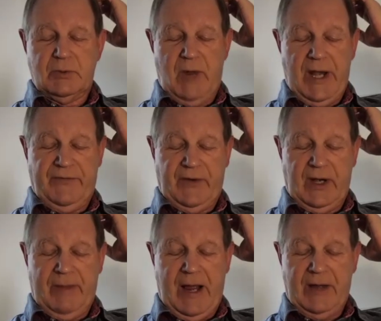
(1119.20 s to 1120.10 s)
wonderful
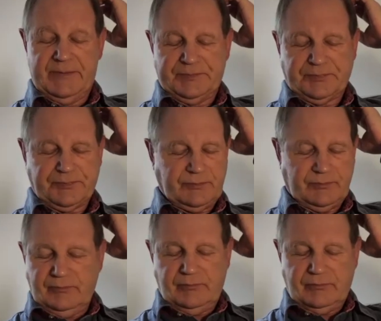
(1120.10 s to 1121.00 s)
about
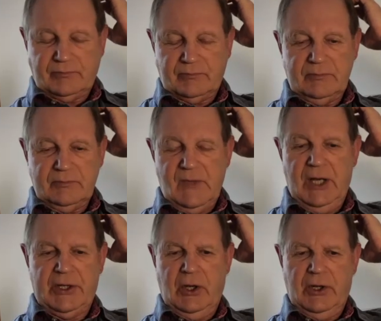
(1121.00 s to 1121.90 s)

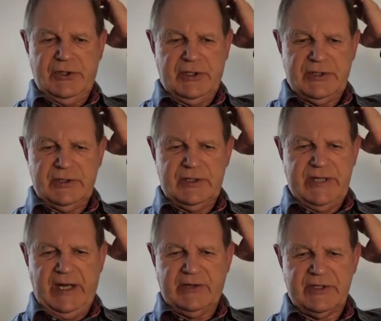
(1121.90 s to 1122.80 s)
archaeologists and
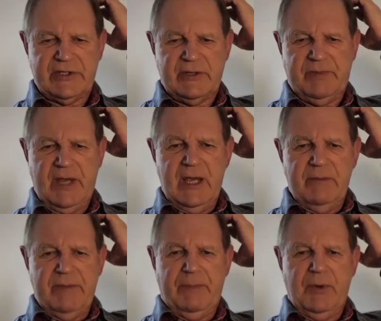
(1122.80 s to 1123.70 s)
detectorists, the
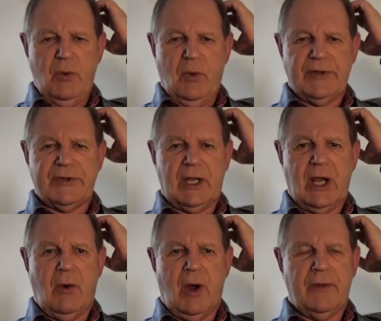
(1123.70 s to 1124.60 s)
people who want to
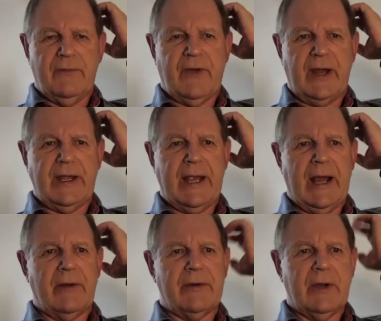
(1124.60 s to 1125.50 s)
go on finding
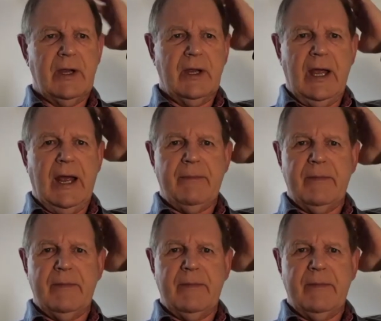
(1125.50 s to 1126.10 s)
out. I